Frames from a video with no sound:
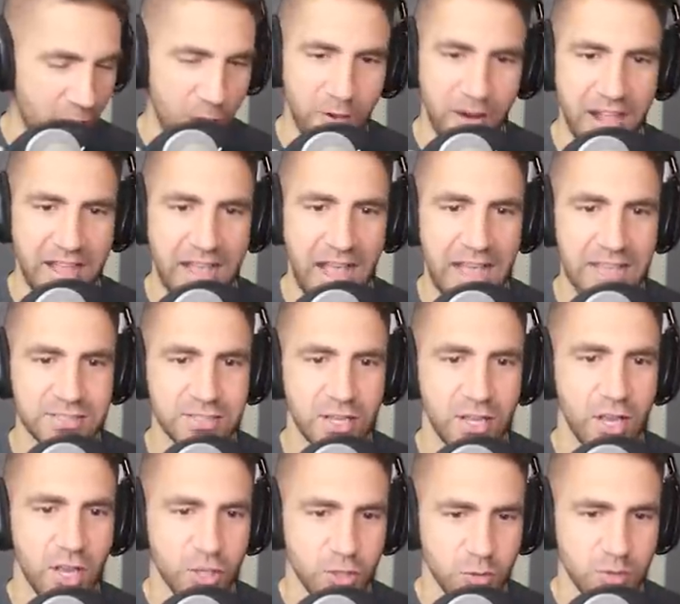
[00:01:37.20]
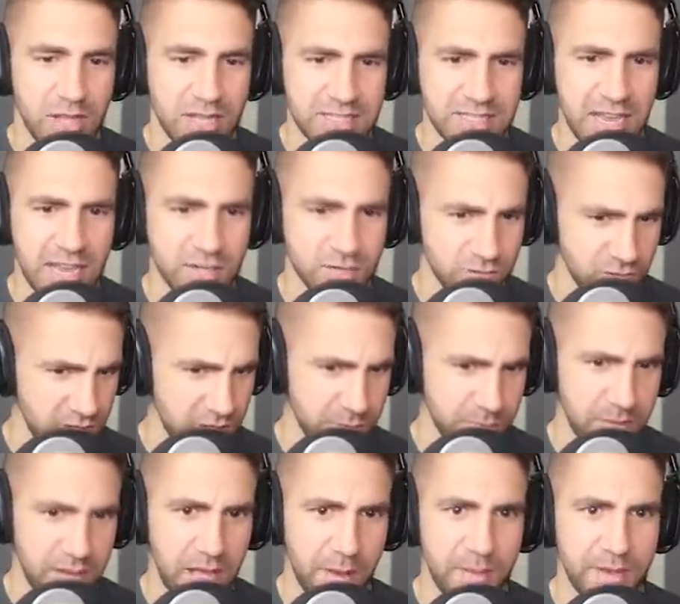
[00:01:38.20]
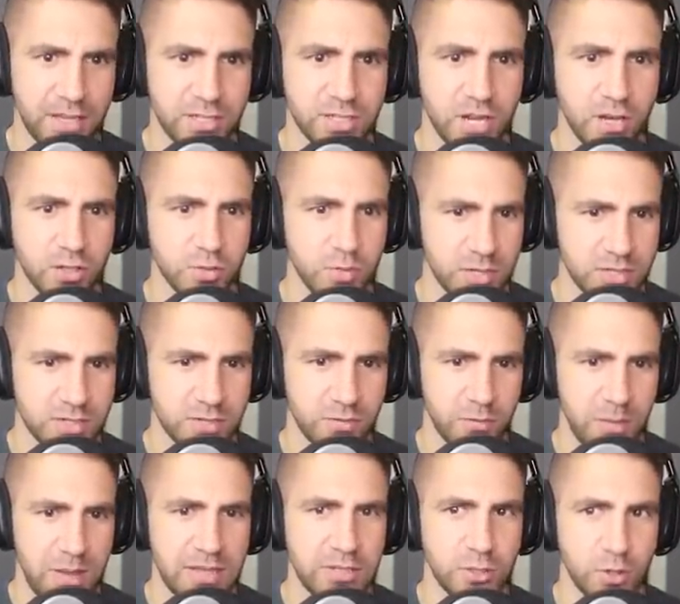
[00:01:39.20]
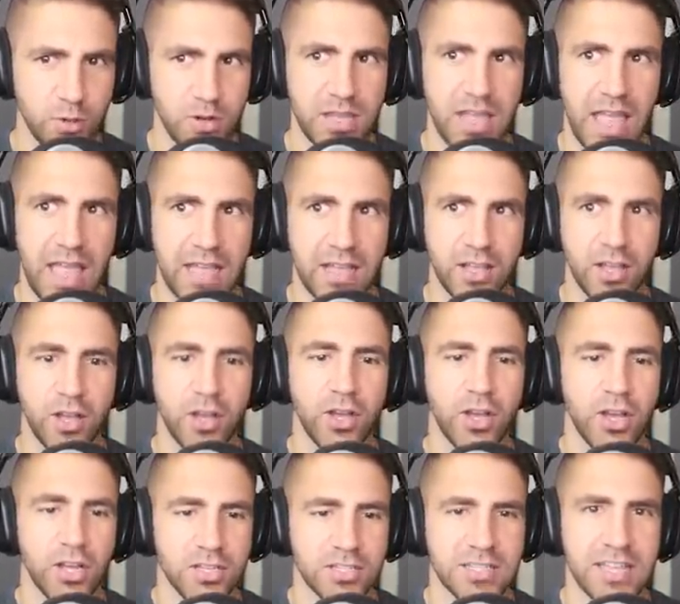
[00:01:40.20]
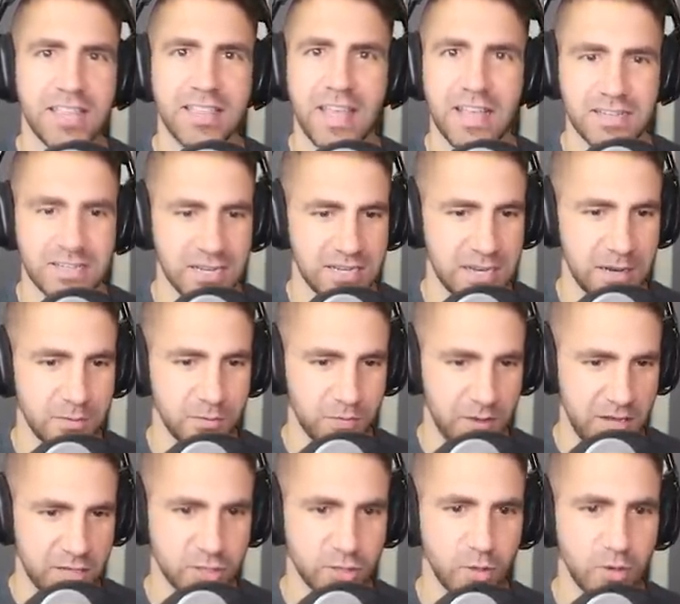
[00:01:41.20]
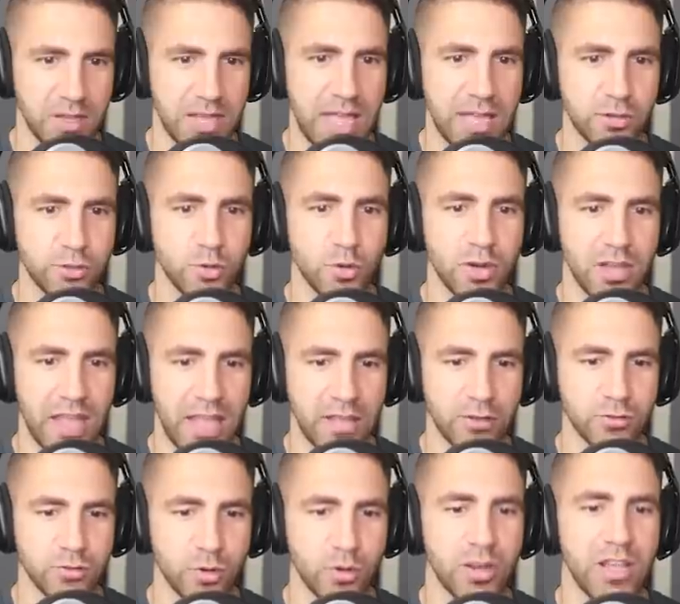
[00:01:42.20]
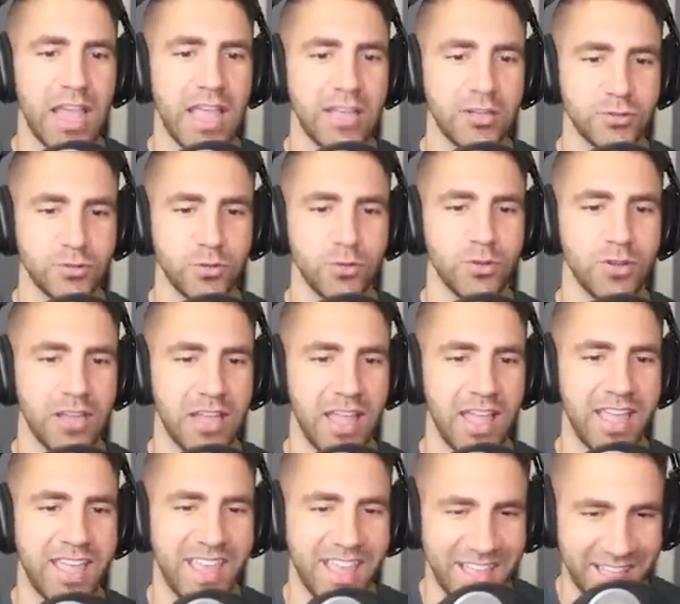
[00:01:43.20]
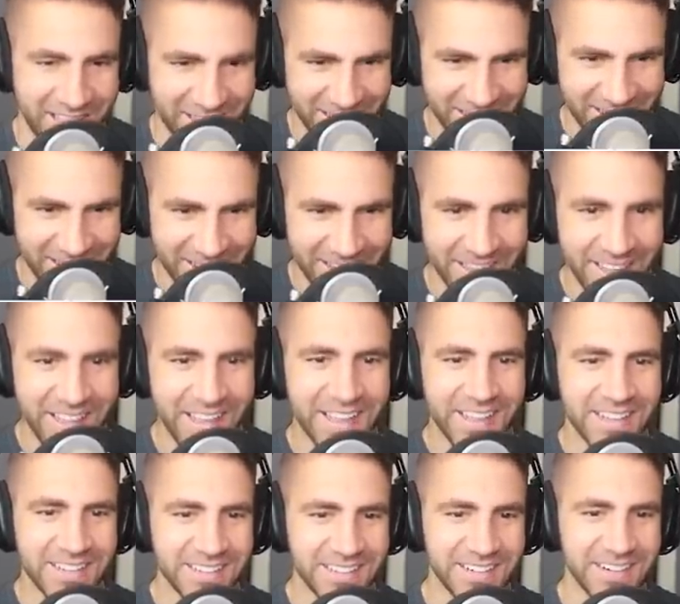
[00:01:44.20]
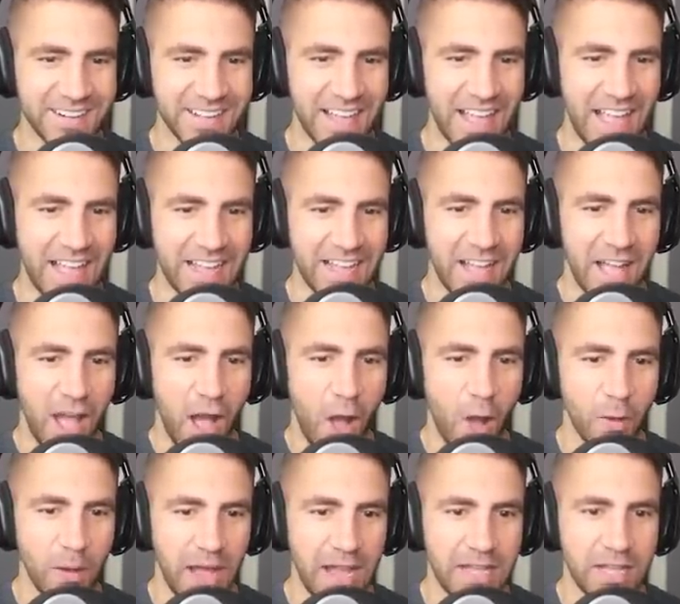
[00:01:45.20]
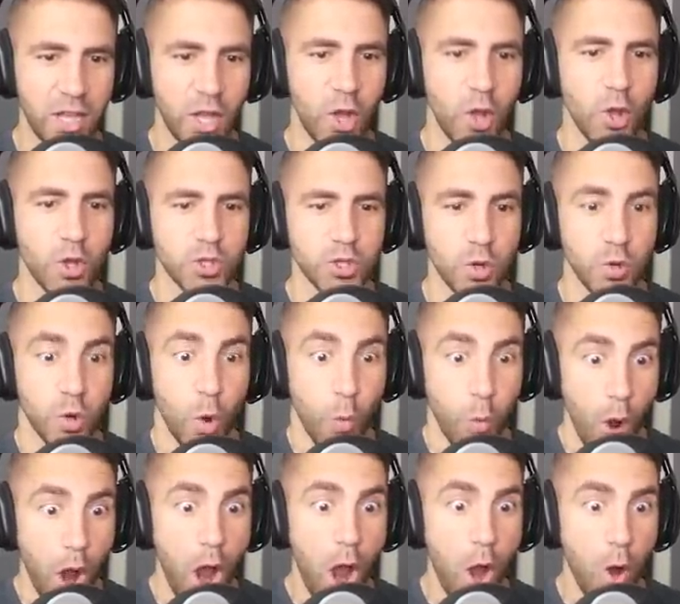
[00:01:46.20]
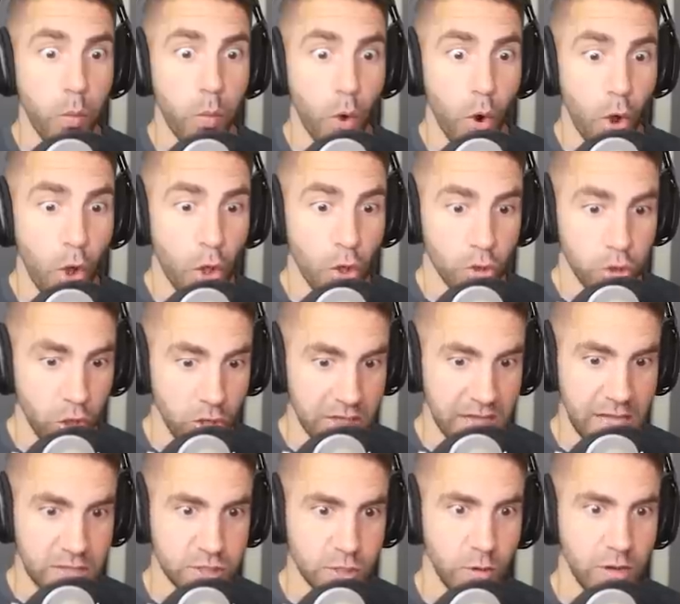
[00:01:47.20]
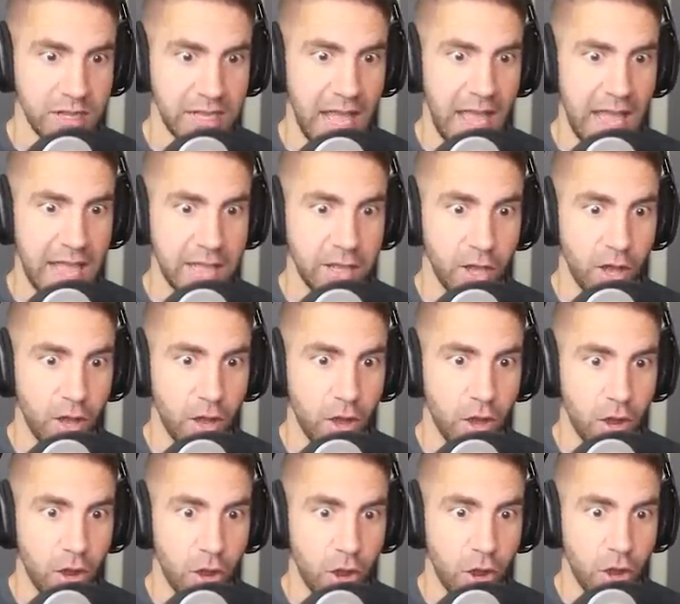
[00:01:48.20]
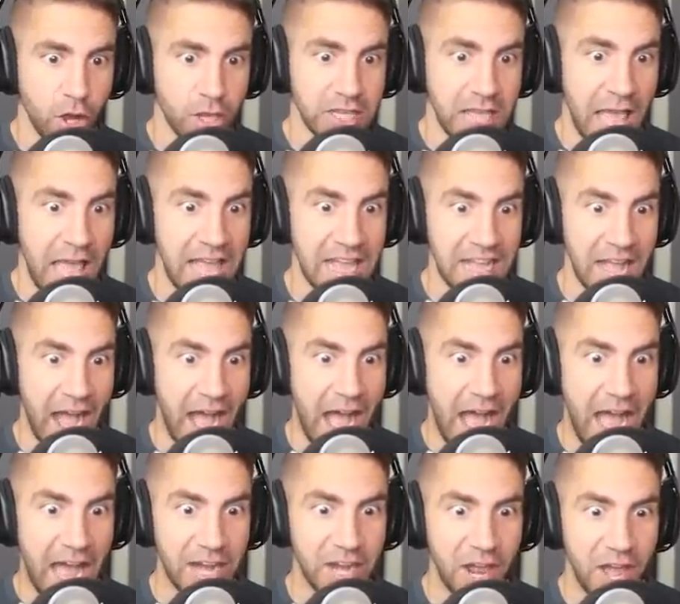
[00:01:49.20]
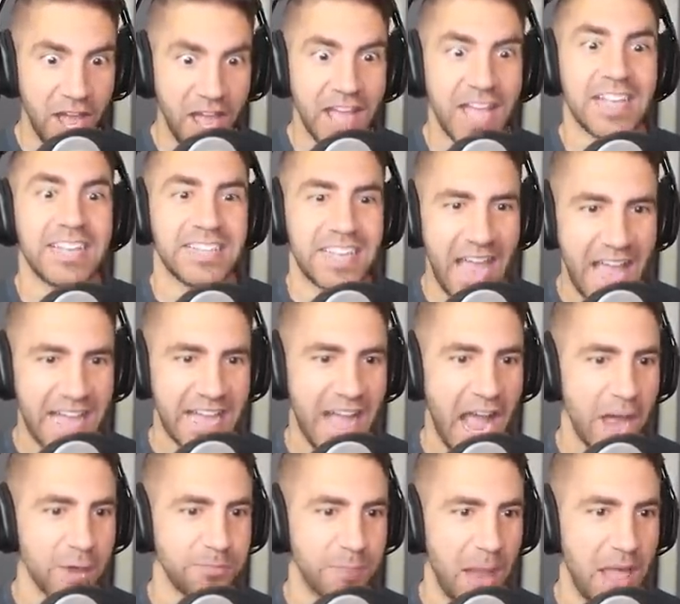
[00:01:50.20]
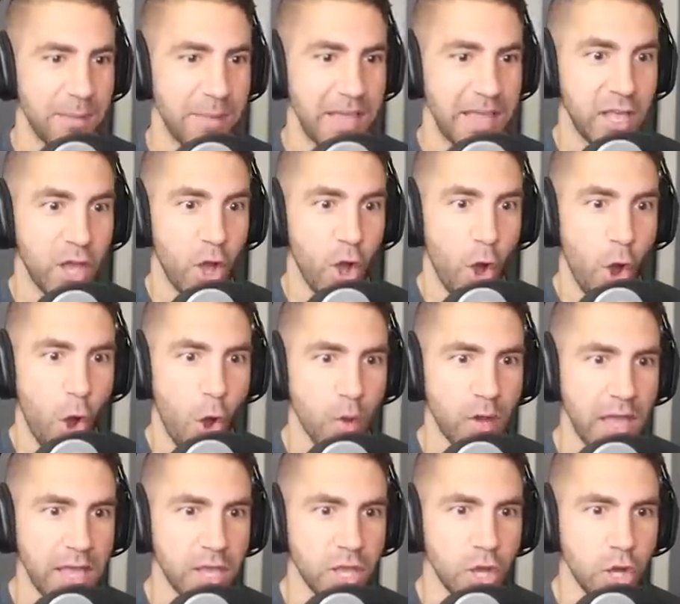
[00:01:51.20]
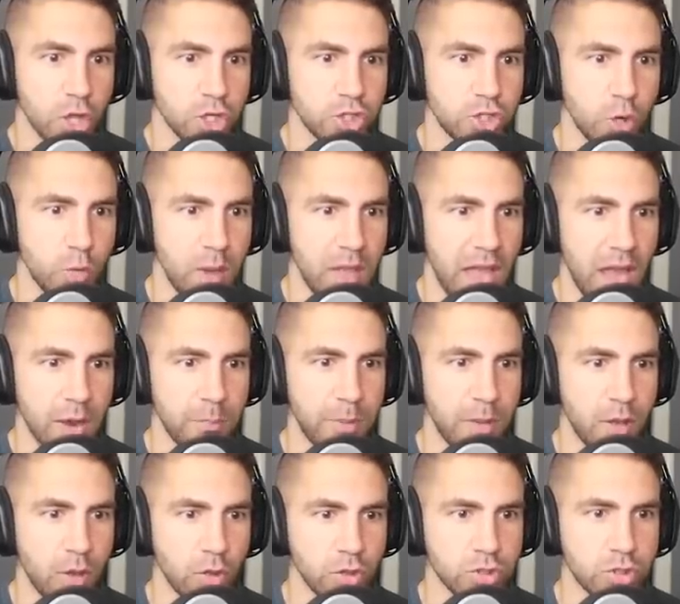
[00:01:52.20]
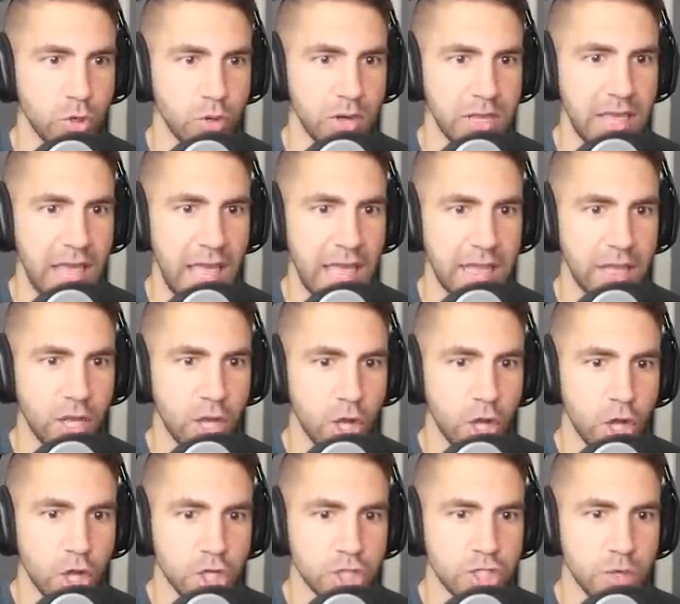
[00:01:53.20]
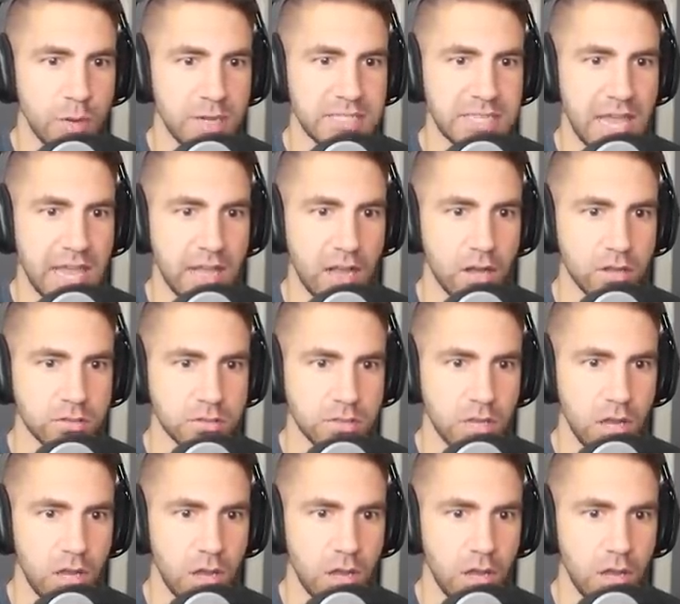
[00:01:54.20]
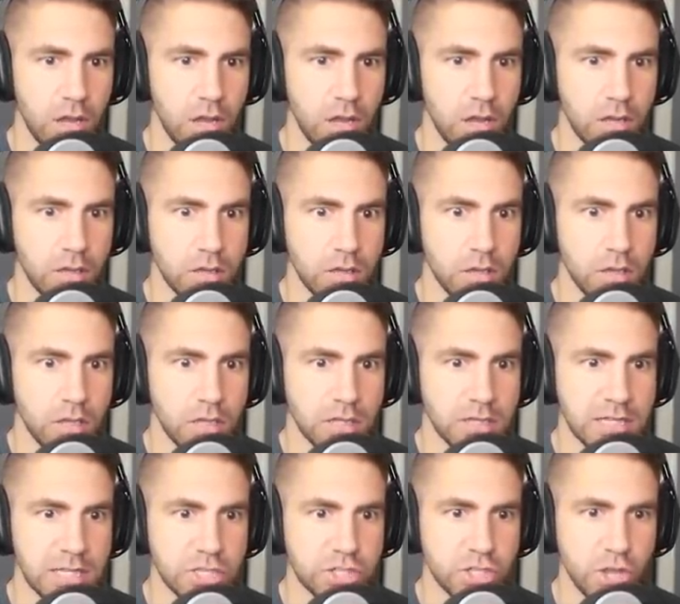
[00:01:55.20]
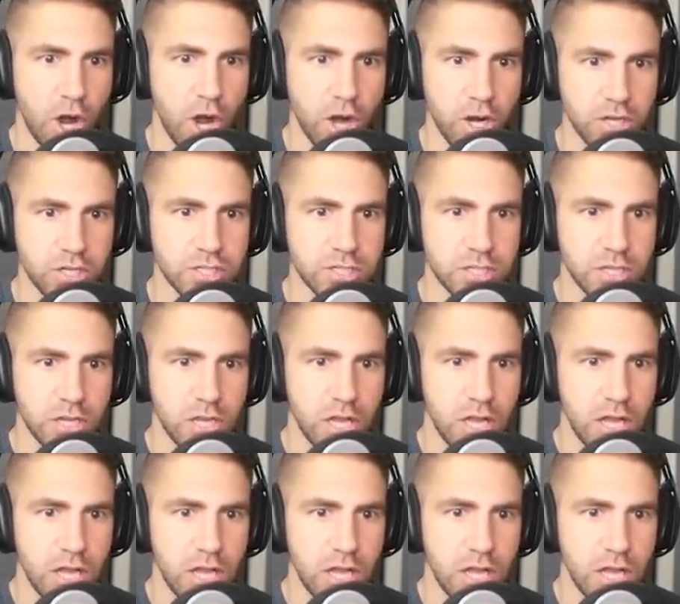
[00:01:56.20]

All right, guys. Dude, that's actually becoming a tongue twister for me. Tuna gang. Say that 10 times fast. gang, tuna gang, tuna gang, tuna gang. Tuna gang. Okay, dude. Whoa! Look at that tuna gang. Gang on! Gang on, baby! Okay, dude, we got a big old tuna gang. Should we take out these sharks?